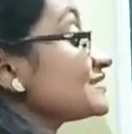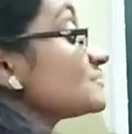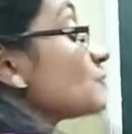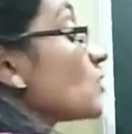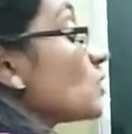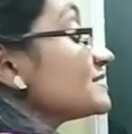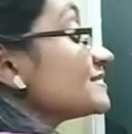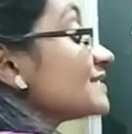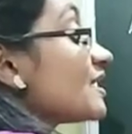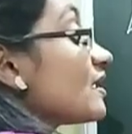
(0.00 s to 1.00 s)
this pole
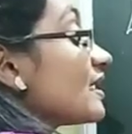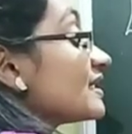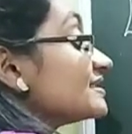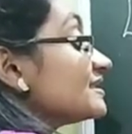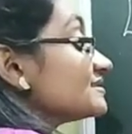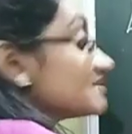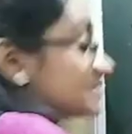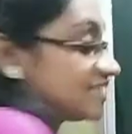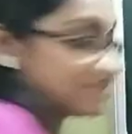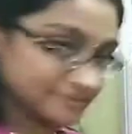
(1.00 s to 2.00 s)
star at the
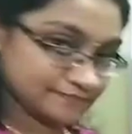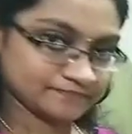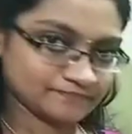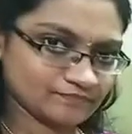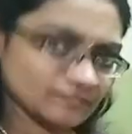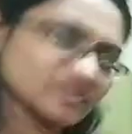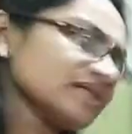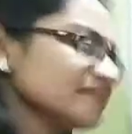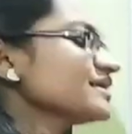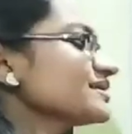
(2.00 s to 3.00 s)
center.
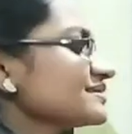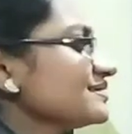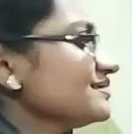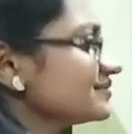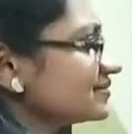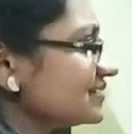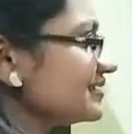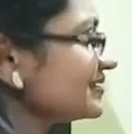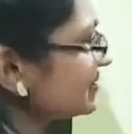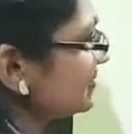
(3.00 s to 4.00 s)
Nothing is there, just